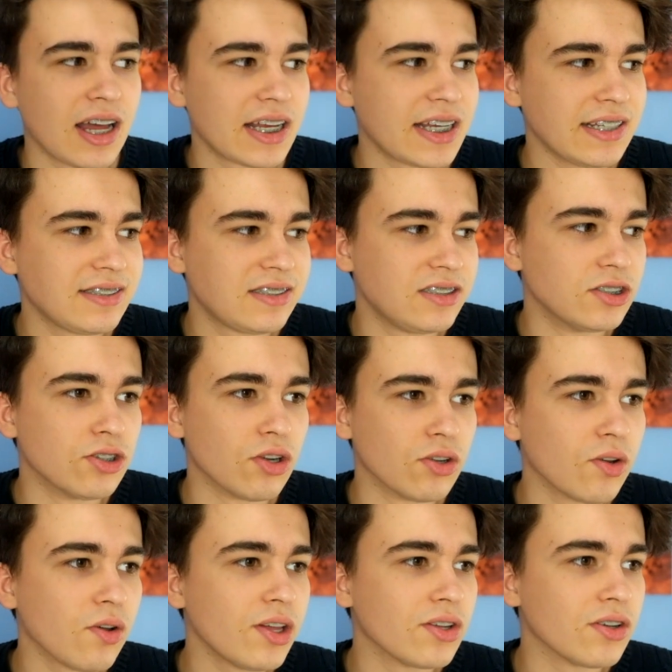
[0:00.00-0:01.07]
I guess you're not
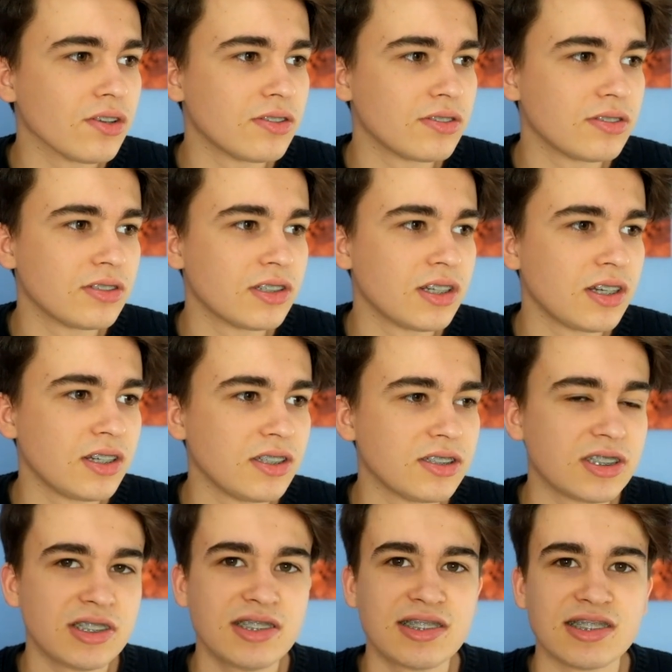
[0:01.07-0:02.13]
loyal.
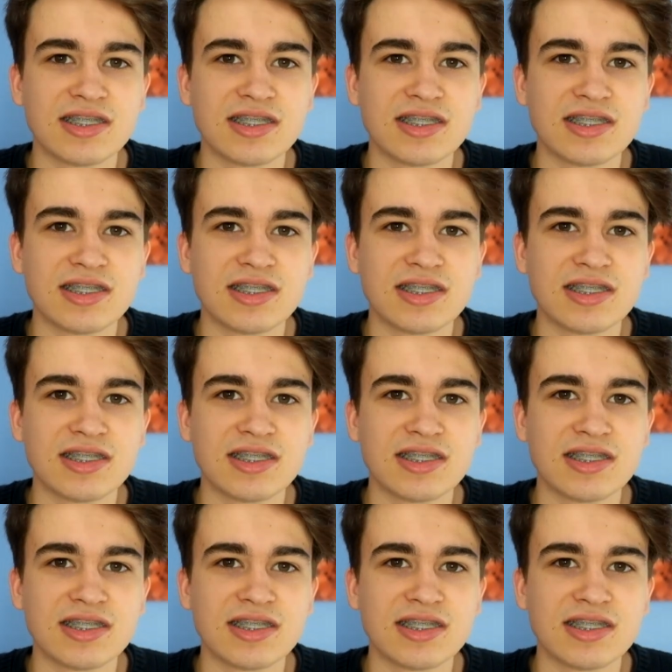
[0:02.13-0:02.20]
You're just